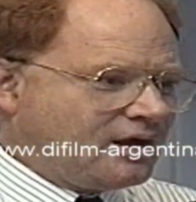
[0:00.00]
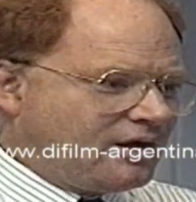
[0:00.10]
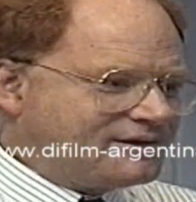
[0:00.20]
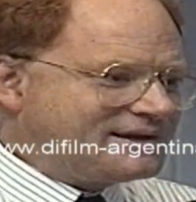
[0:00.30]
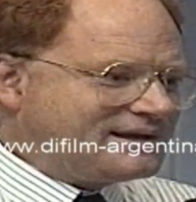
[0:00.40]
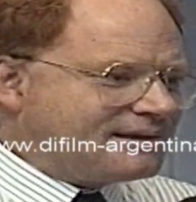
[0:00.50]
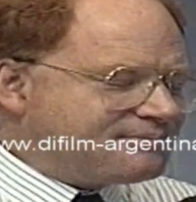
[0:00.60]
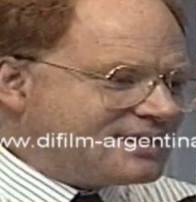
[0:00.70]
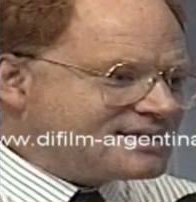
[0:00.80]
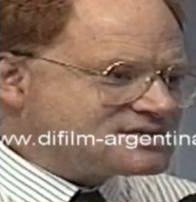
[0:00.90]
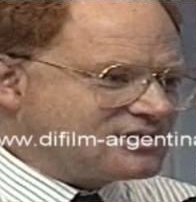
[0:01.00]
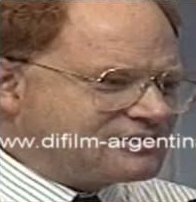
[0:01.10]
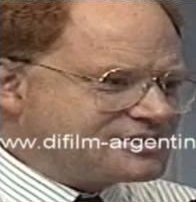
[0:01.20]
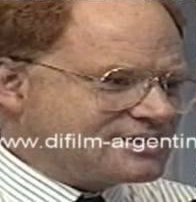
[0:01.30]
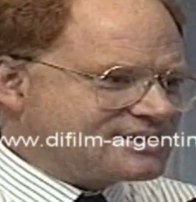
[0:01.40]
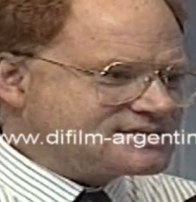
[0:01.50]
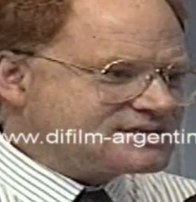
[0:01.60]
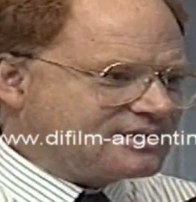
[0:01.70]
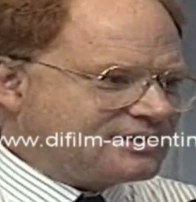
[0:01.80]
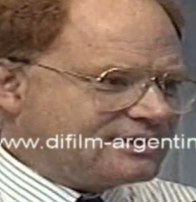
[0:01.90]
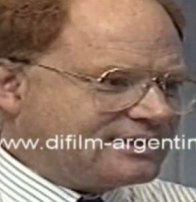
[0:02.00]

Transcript: Oddly, like many soldiers, that